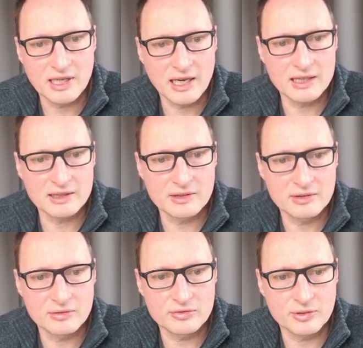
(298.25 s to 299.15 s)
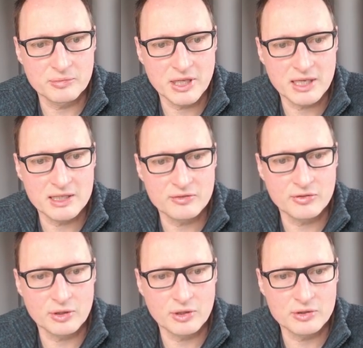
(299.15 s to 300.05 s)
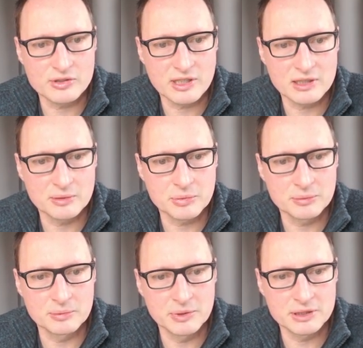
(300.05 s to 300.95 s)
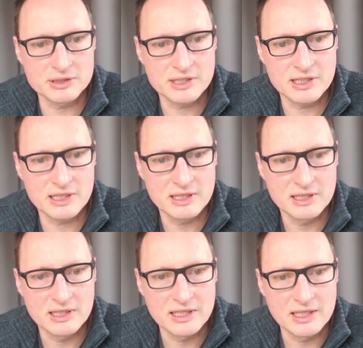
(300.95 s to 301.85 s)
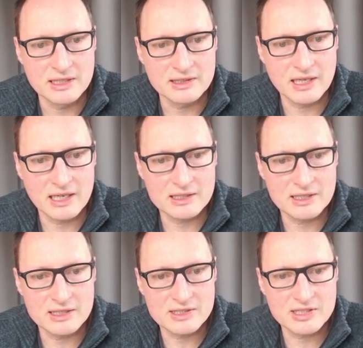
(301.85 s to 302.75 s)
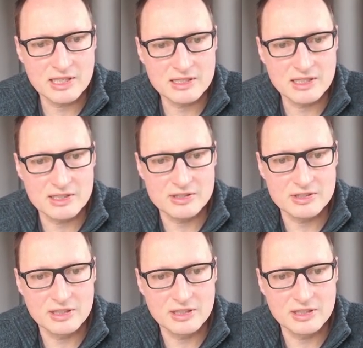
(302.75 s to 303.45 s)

and from there, it follows that the probability that Z is